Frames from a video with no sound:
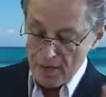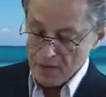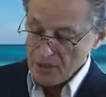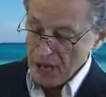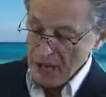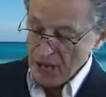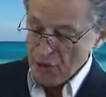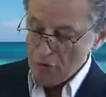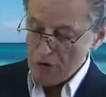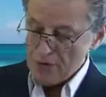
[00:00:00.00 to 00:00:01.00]
The
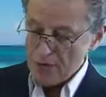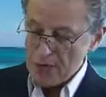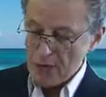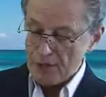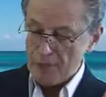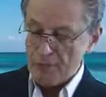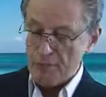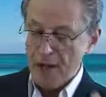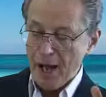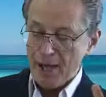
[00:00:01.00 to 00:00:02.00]
angry self of
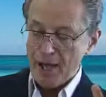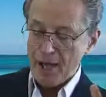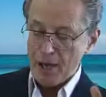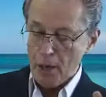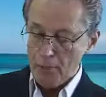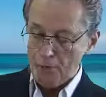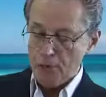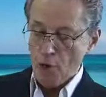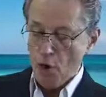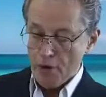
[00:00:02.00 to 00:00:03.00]
body comes
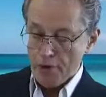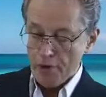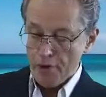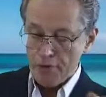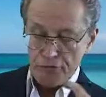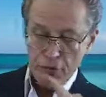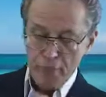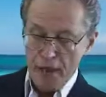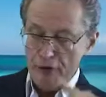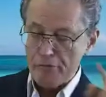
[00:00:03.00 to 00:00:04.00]
forth
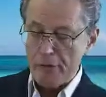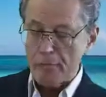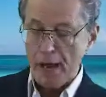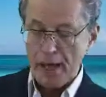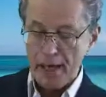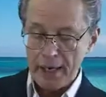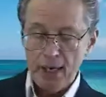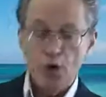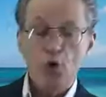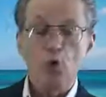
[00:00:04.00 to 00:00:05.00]
from every body
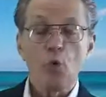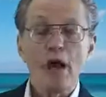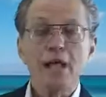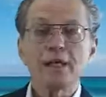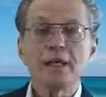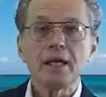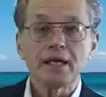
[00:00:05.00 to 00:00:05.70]
when